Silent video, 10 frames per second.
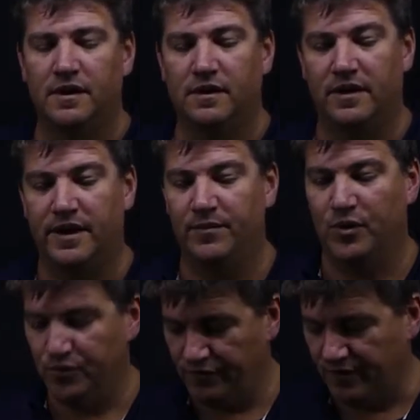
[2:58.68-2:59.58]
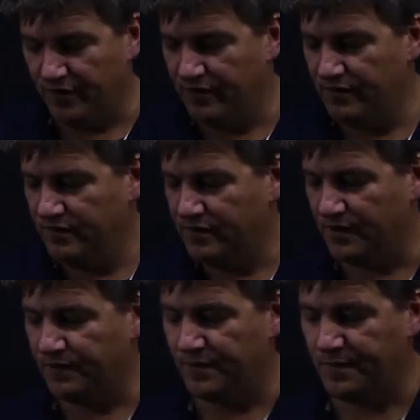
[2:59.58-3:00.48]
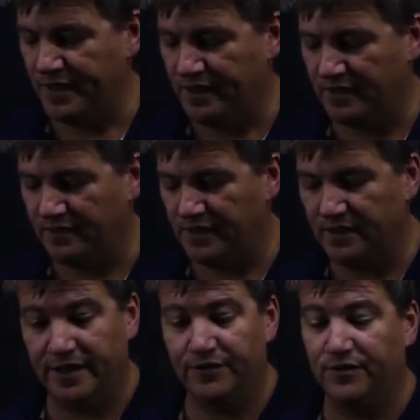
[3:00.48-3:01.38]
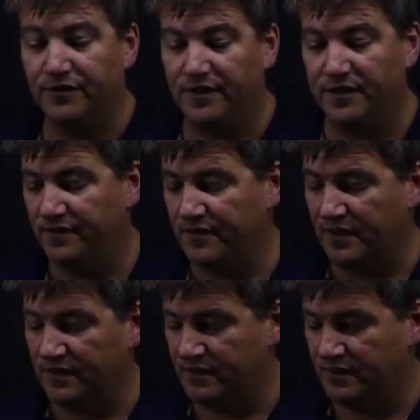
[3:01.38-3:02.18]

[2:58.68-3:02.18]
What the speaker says: I'm also going to be making the electrons in this thing.